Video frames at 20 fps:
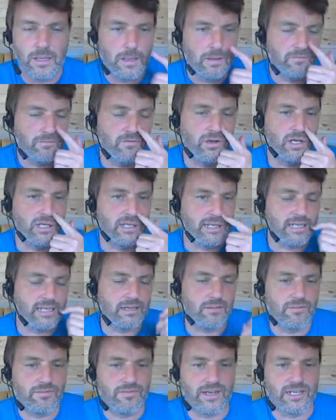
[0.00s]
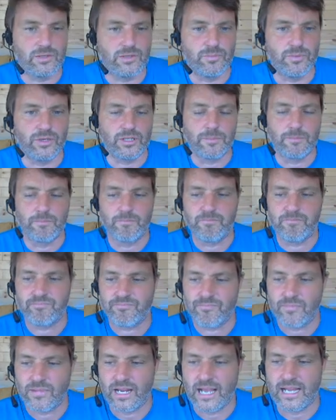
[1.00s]
via the Facebook
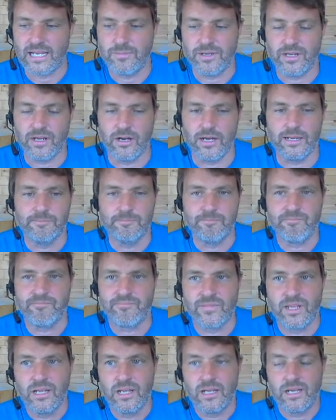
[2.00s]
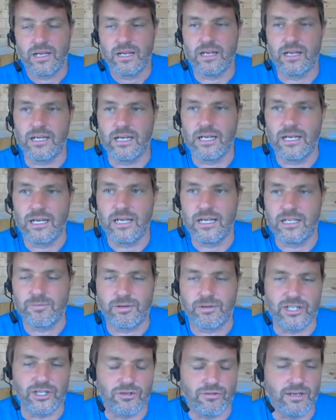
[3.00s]
API. It's
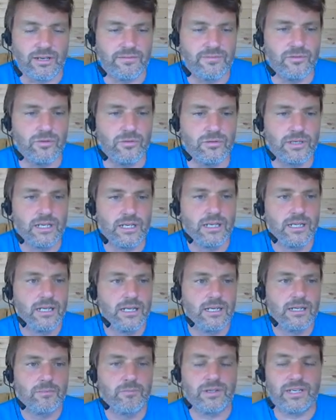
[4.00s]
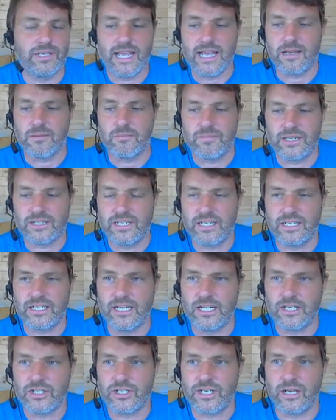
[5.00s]
pretty straightforward. But yeah, that's it in a
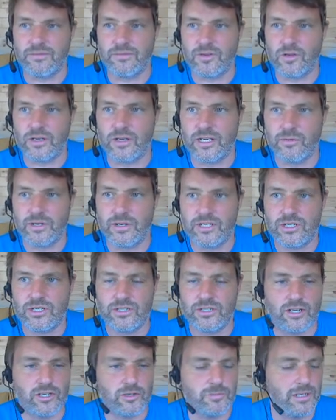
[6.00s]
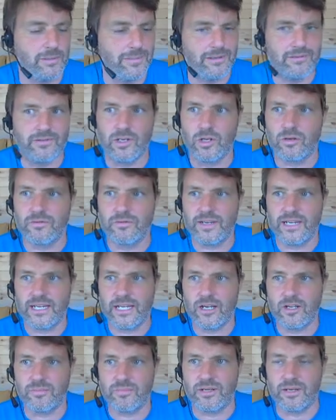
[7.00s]
nutshell. If you've got any questions, I know it's been a bit of a long
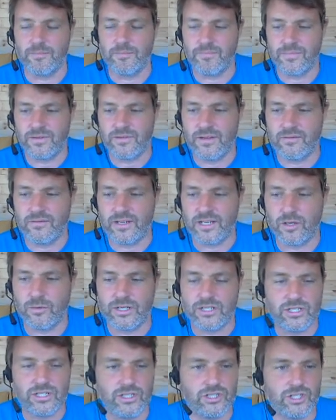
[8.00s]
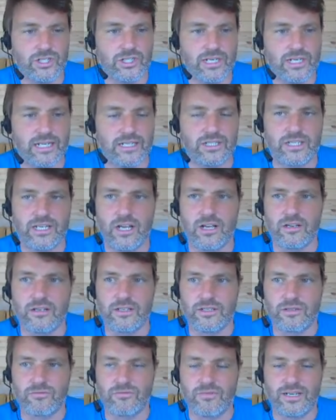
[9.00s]
video, but if you have any questions, just let us know.
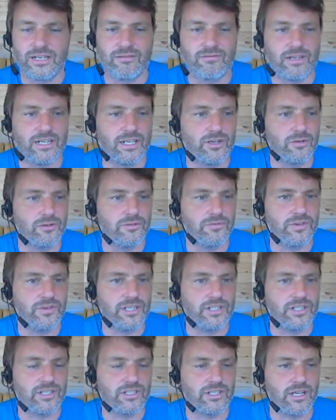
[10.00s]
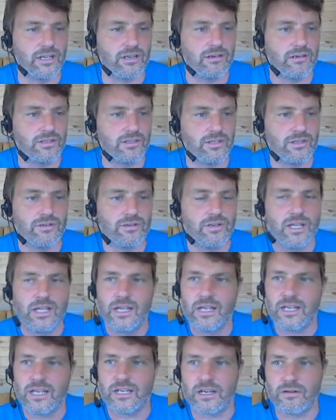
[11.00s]
It's a really cool feature, so I do
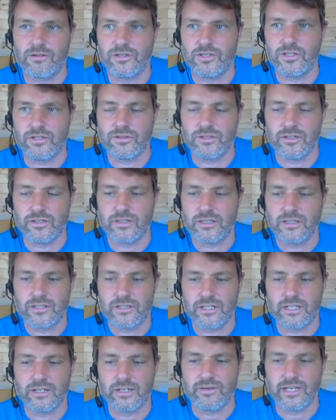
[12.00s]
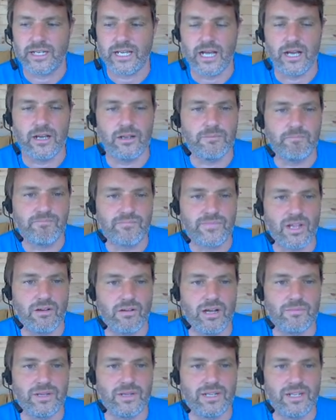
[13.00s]
encourage you to give it a go.
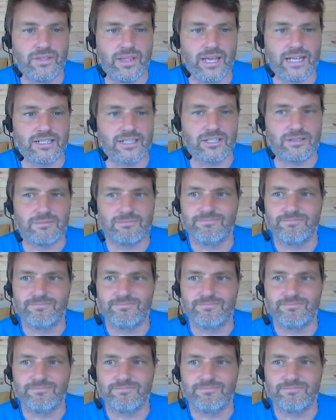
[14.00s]
All right, many thanks.